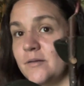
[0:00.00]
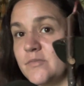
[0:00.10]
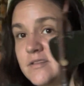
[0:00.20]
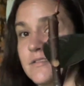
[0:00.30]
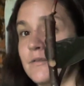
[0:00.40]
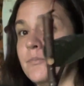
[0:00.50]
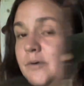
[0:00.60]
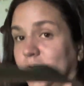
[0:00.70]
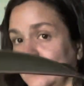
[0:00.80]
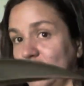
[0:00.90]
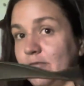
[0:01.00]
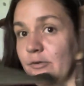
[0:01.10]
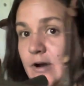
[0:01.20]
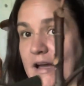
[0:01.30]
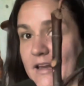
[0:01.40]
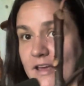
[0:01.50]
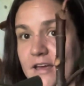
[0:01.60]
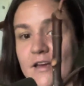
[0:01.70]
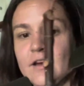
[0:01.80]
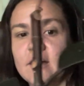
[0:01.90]
This is a burgundy
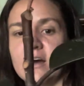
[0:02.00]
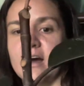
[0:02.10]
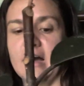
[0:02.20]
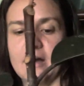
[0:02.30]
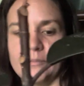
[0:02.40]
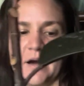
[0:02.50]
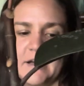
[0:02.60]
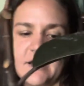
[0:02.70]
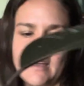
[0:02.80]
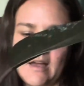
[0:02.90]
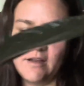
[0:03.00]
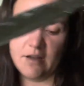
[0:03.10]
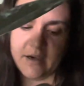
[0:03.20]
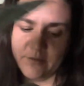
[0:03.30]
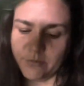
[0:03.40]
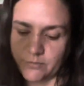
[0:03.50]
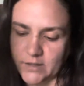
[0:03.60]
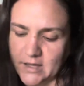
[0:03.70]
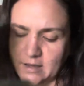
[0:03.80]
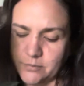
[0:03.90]
variety. I
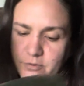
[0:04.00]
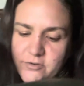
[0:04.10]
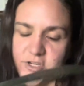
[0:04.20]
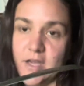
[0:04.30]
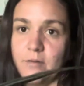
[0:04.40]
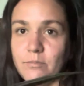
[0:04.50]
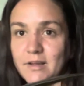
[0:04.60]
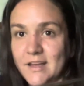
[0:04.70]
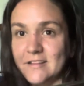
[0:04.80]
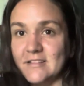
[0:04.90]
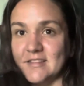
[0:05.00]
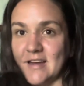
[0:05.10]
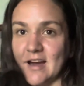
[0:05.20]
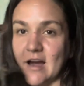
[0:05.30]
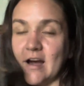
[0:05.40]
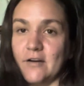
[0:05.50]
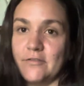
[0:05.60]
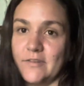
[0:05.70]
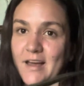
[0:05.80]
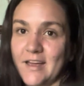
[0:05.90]
really appreciate plants that
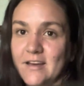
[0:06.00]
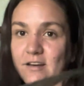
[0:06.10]
have, like,